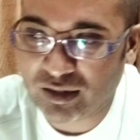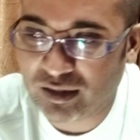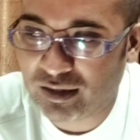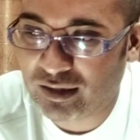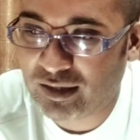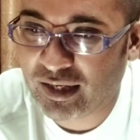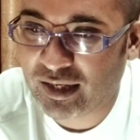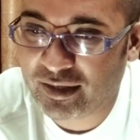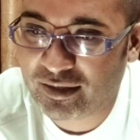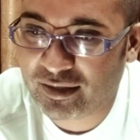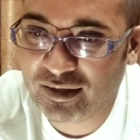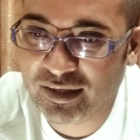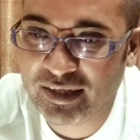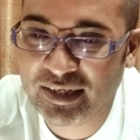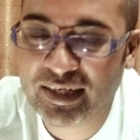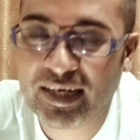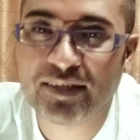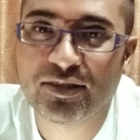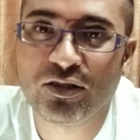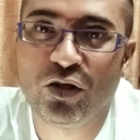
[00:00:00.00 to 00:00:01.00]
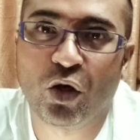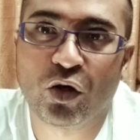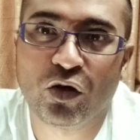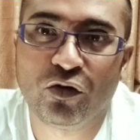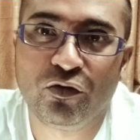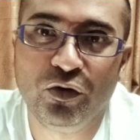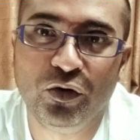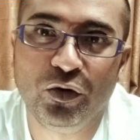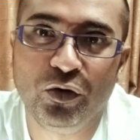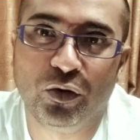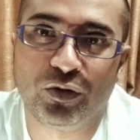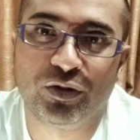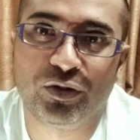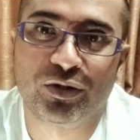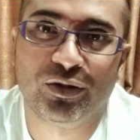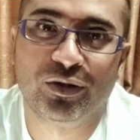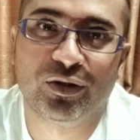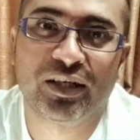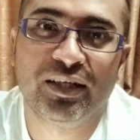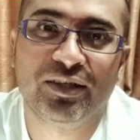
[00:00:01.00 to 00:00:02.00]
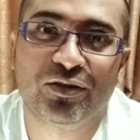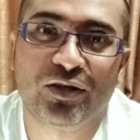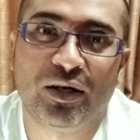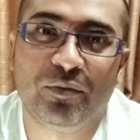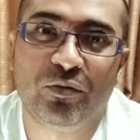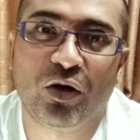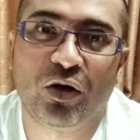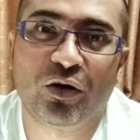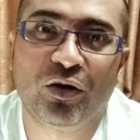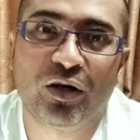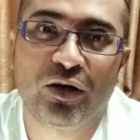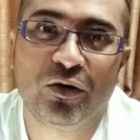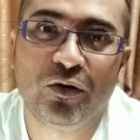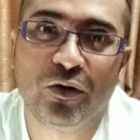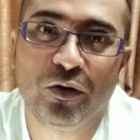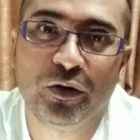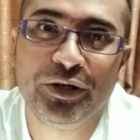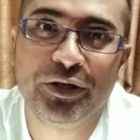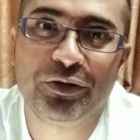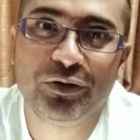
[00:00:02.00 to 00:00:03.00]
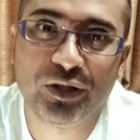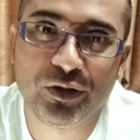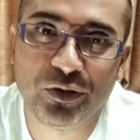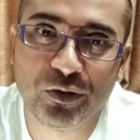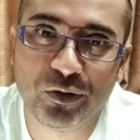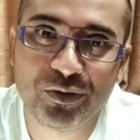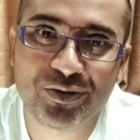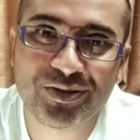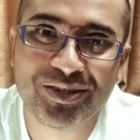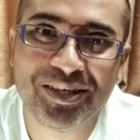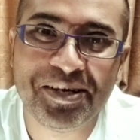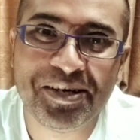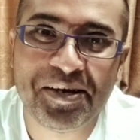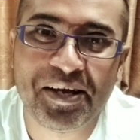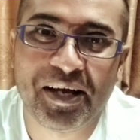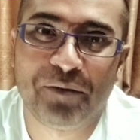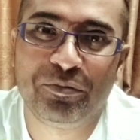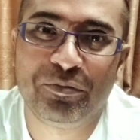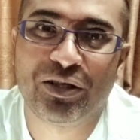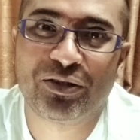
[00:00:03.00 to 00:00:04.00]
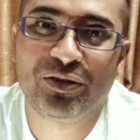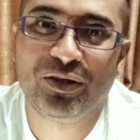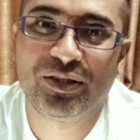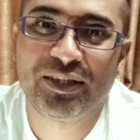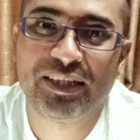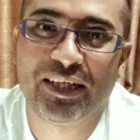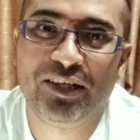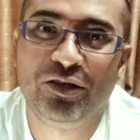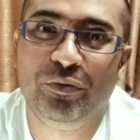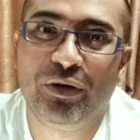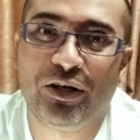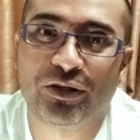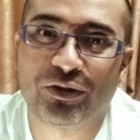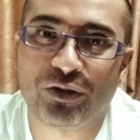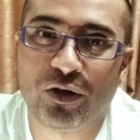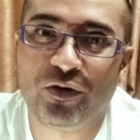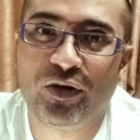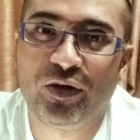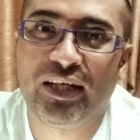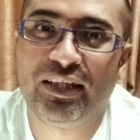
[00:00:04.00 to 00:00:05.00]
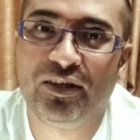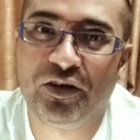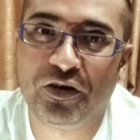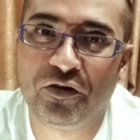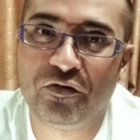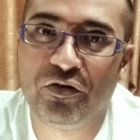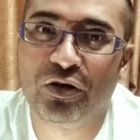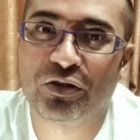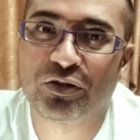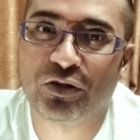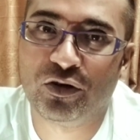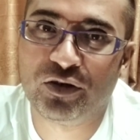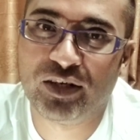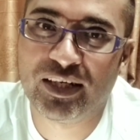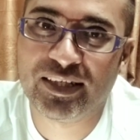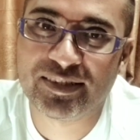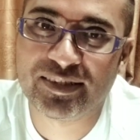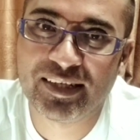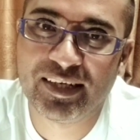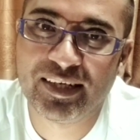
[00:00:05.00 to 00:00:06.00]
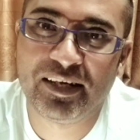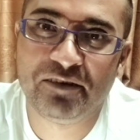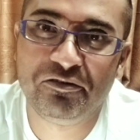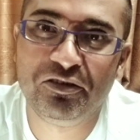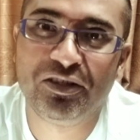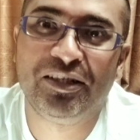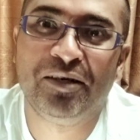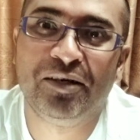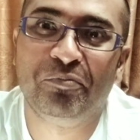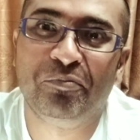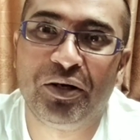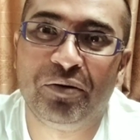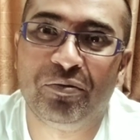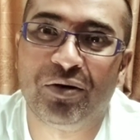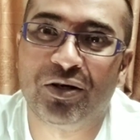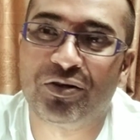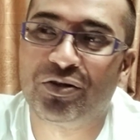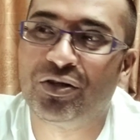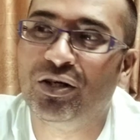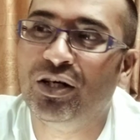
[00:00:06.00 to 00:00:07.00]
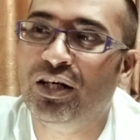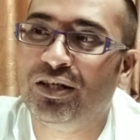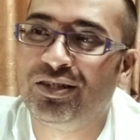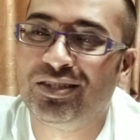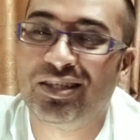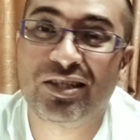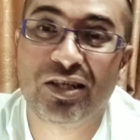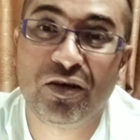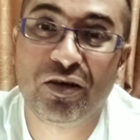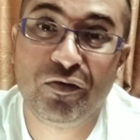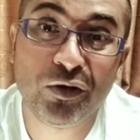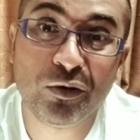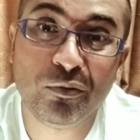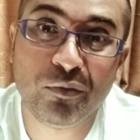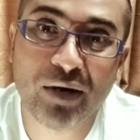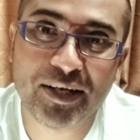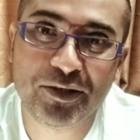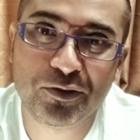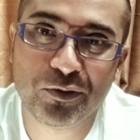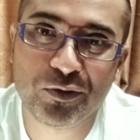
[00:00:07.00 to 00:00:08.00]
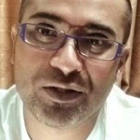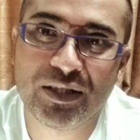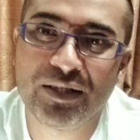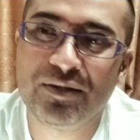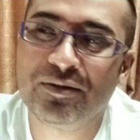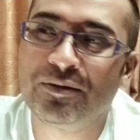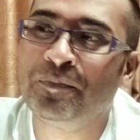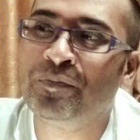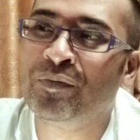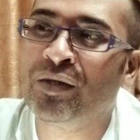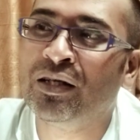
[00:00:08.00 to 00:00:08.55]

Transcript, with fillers: like uh, it has a lot of notes okay so i'm not going to go into the notes i'm just going to tell you because already the reviewers already said everything pretty much just giving you my two cents